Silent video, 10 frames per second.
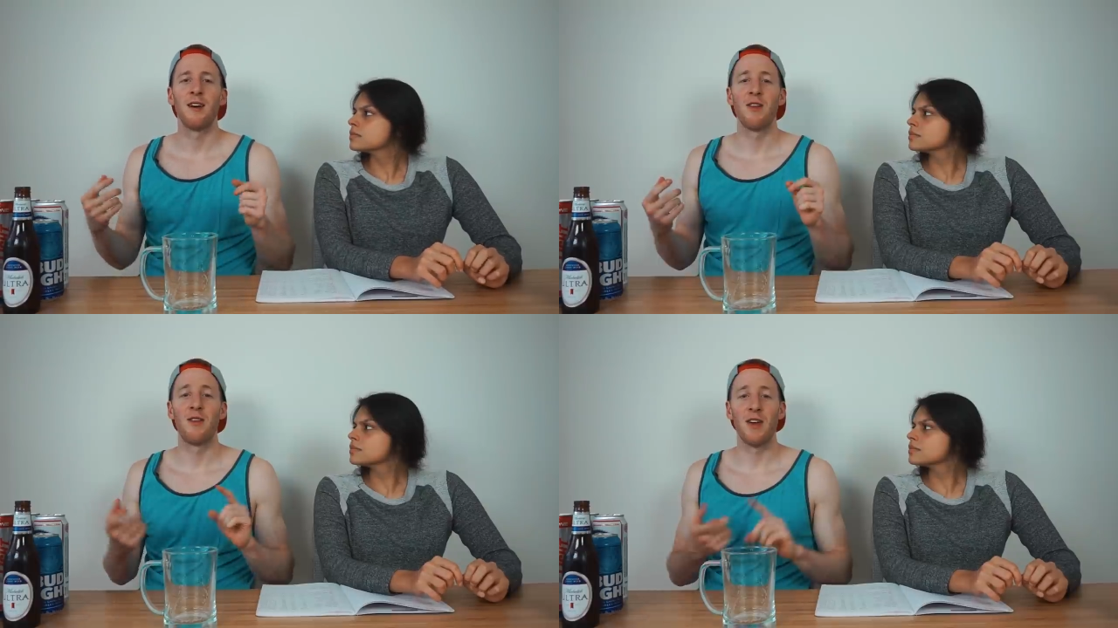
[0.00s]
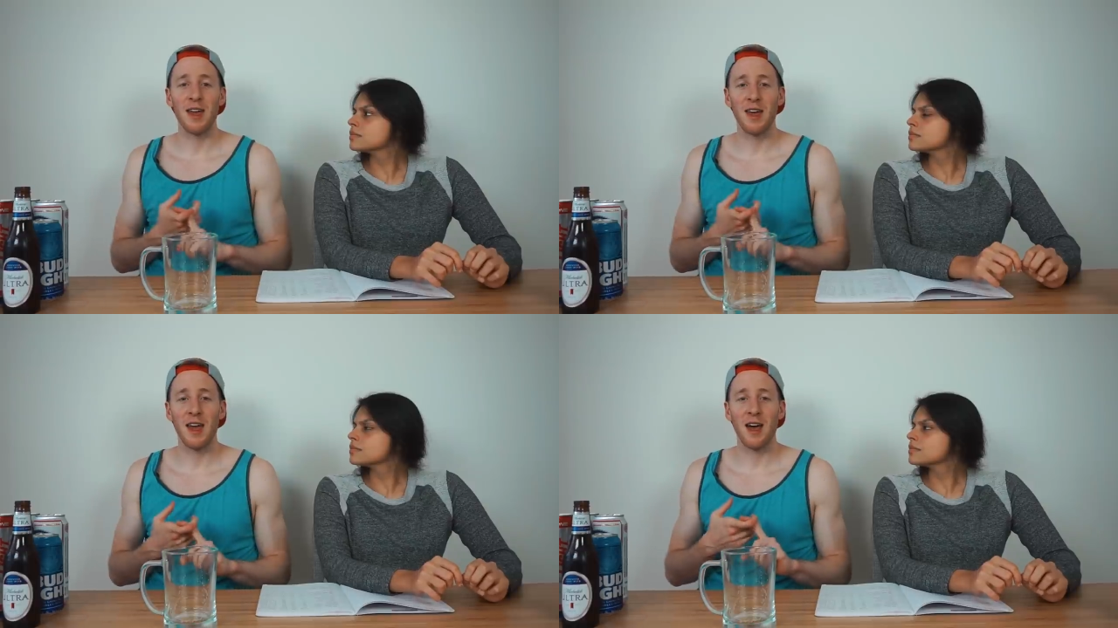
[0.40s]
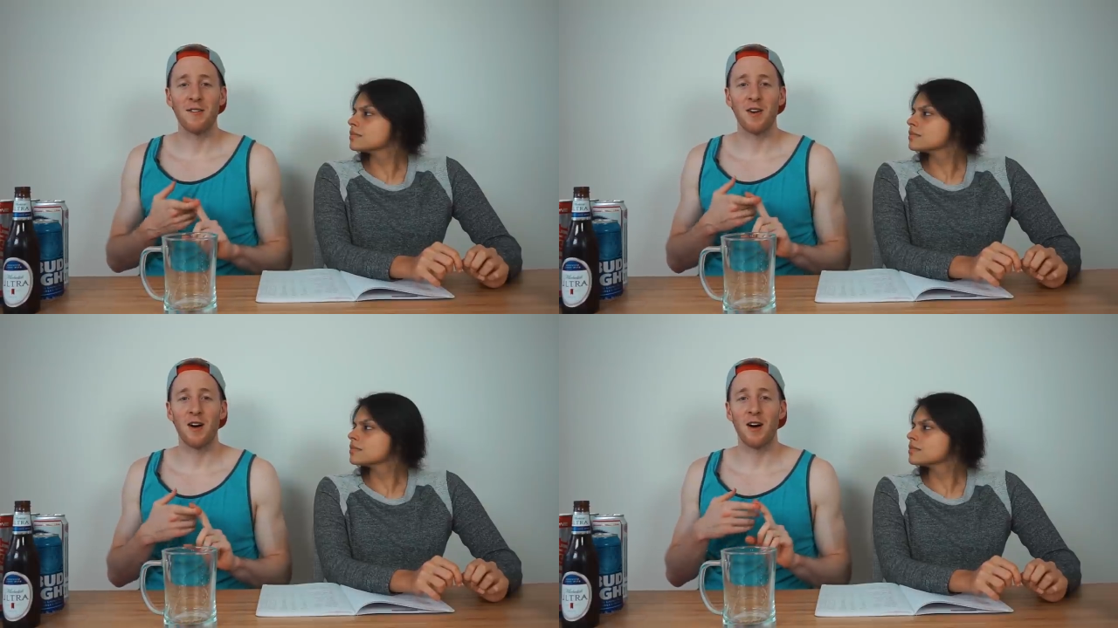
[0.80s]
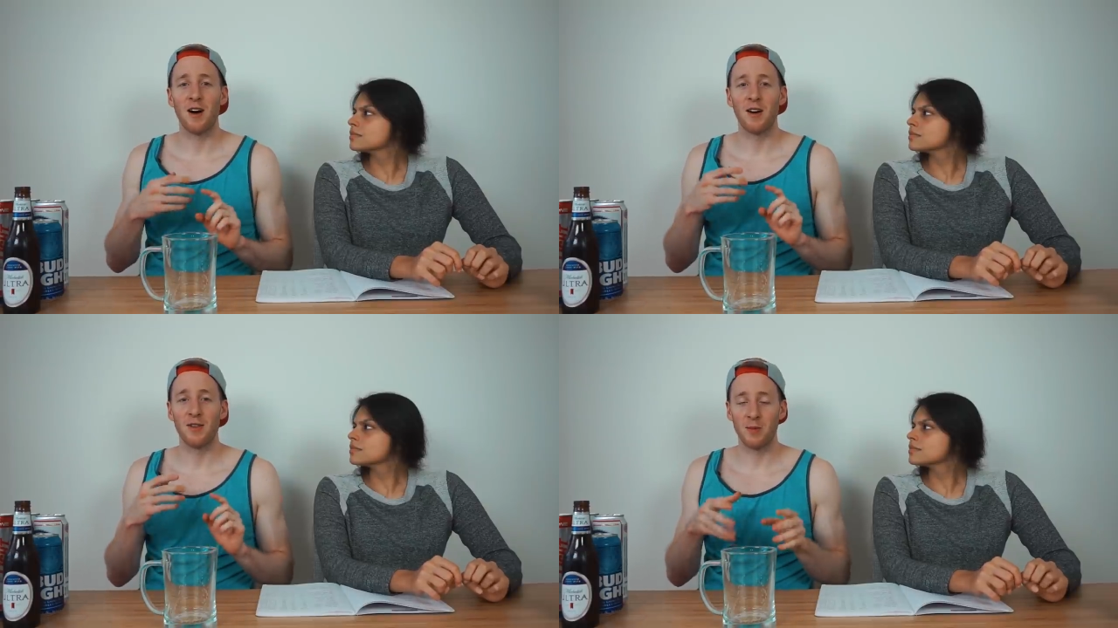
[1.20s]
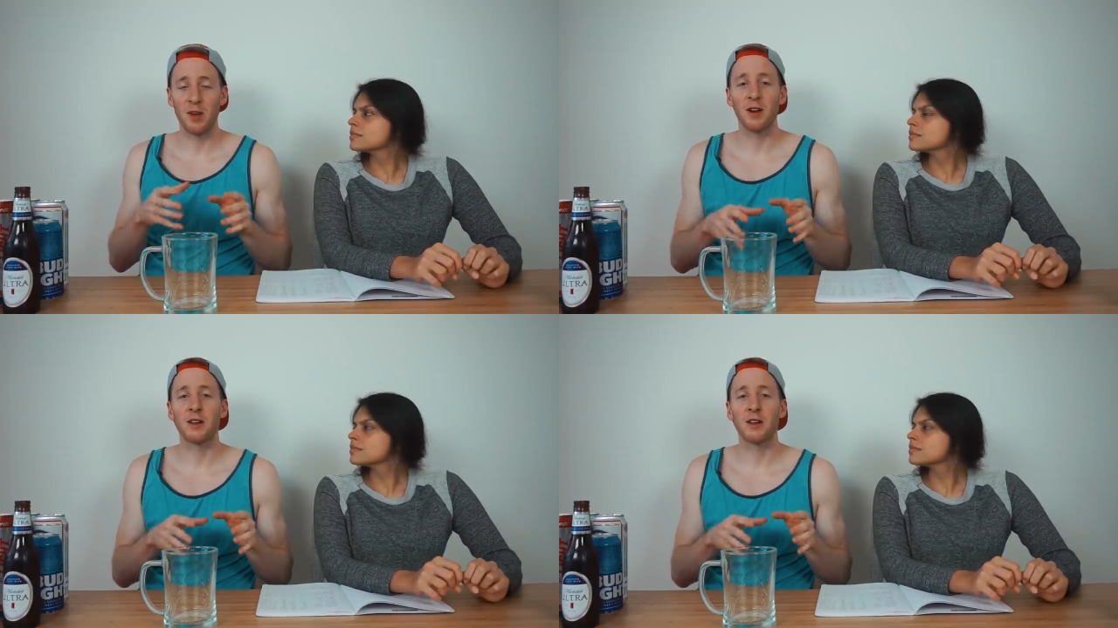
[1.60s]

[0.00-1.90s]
Speaker 1: They have, uh, the beer